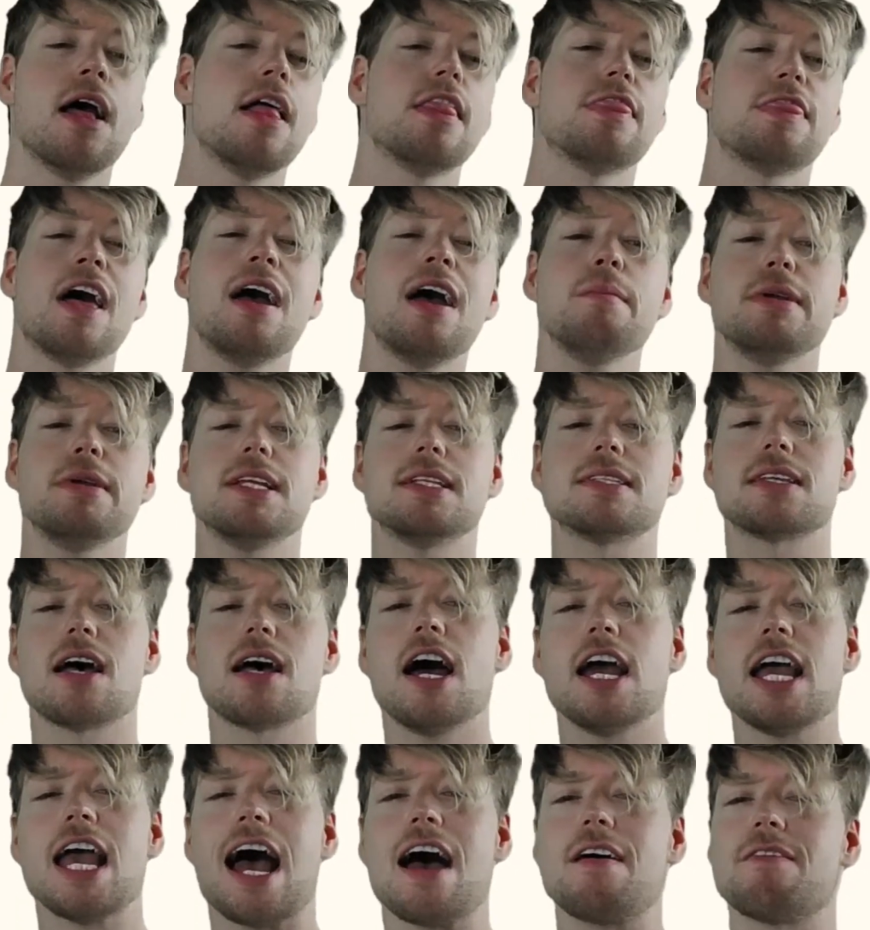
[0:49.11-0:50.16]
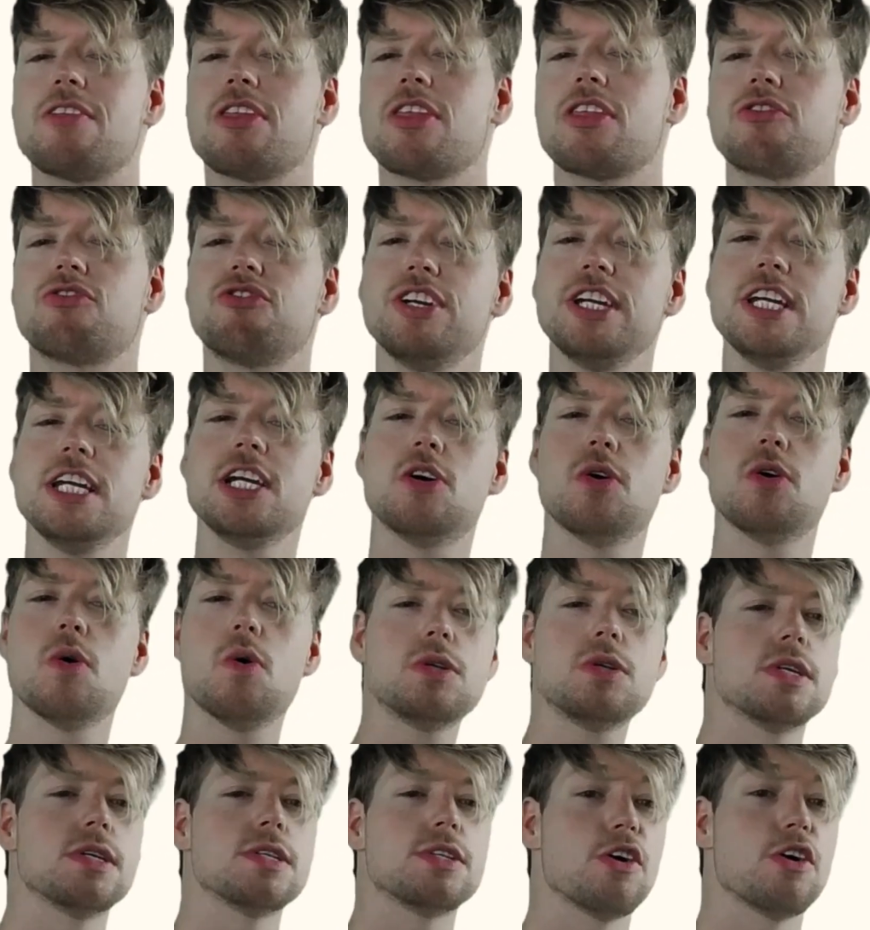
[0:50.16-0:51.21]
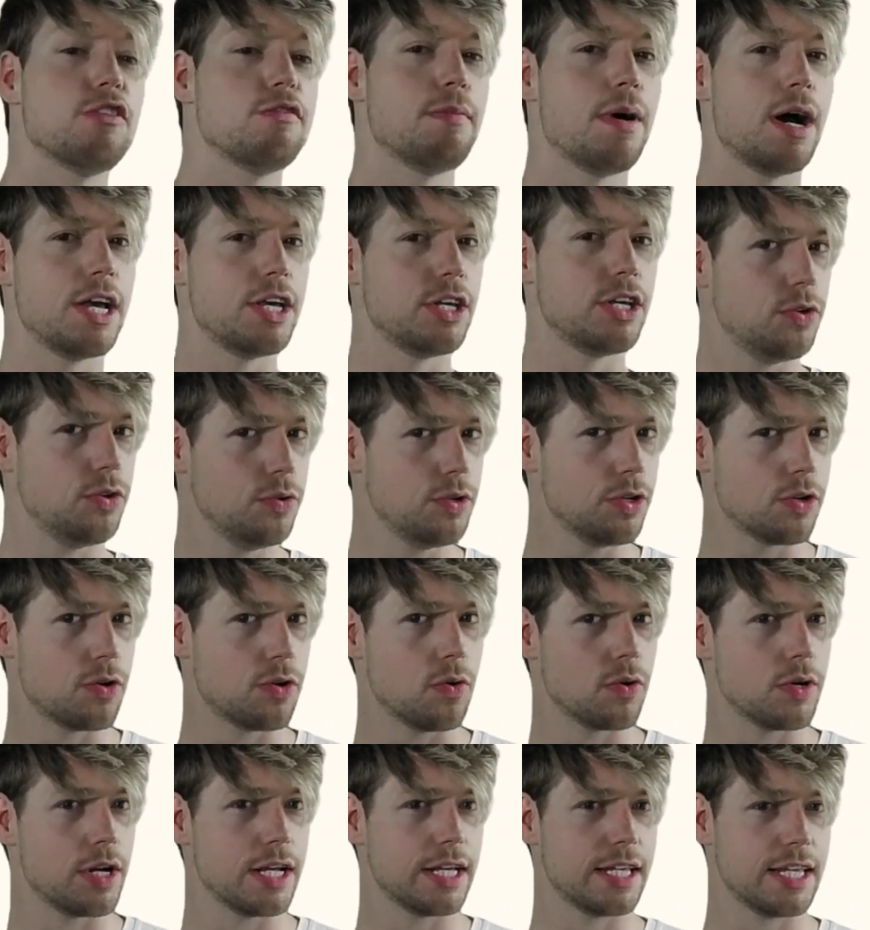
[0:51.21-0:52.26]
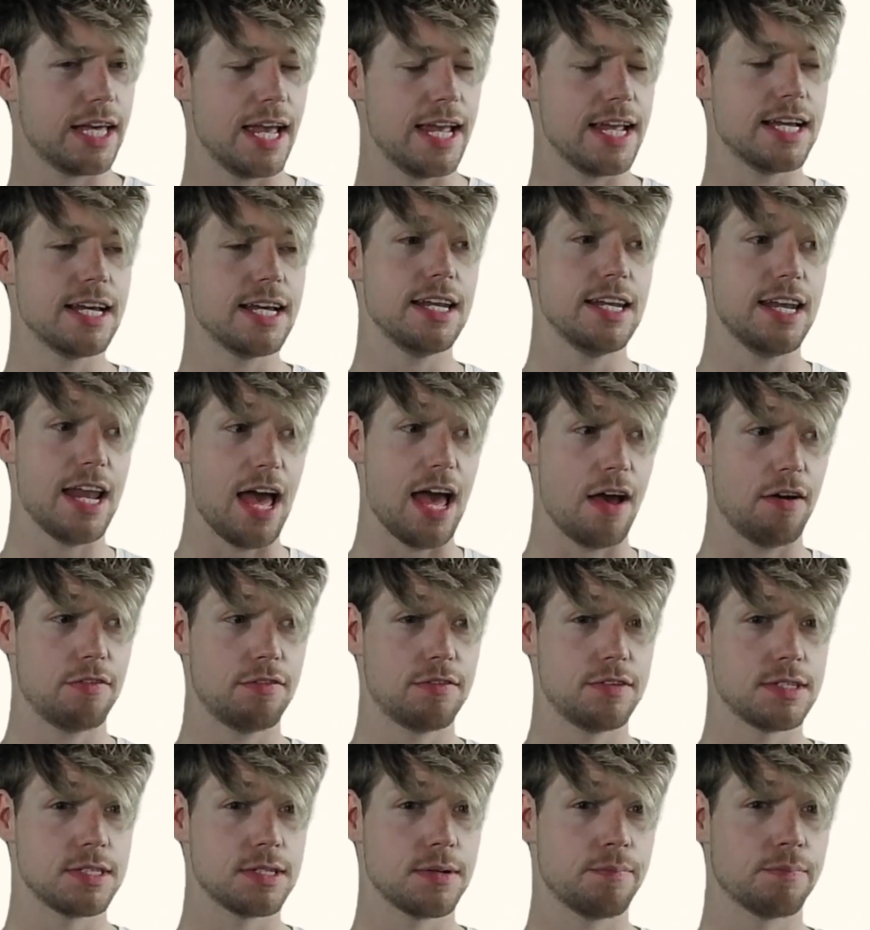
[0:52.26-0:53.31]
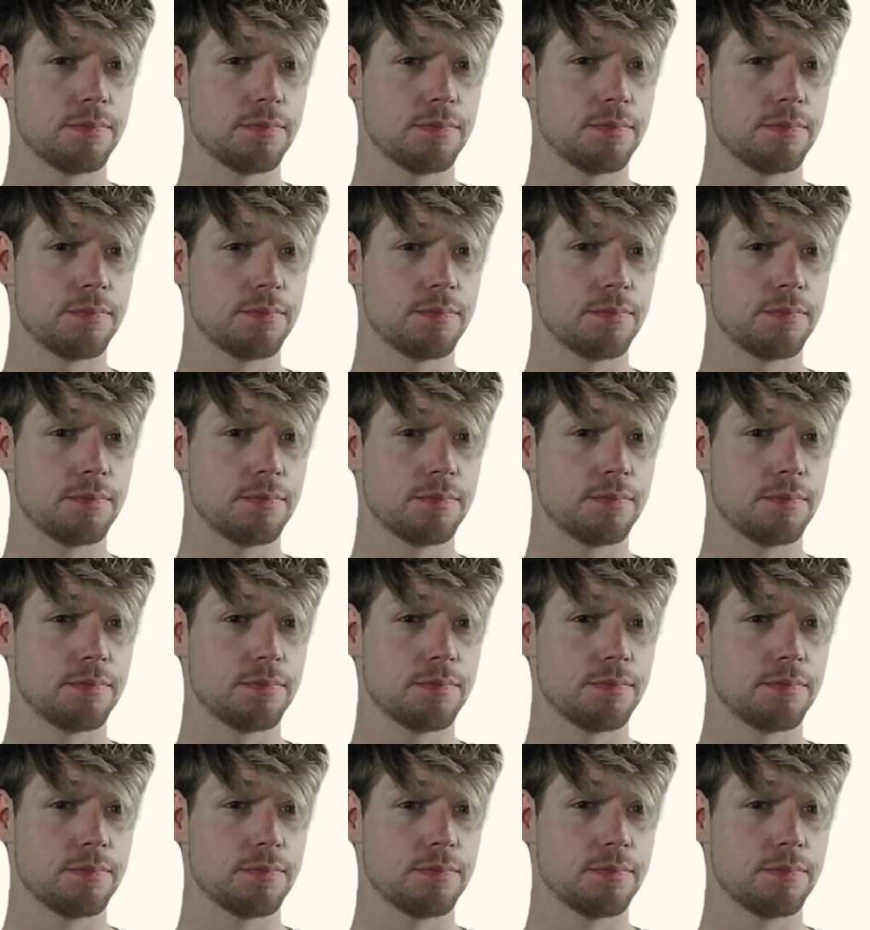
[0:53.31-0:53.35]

That means I have 3/4 of my unicorn cake left.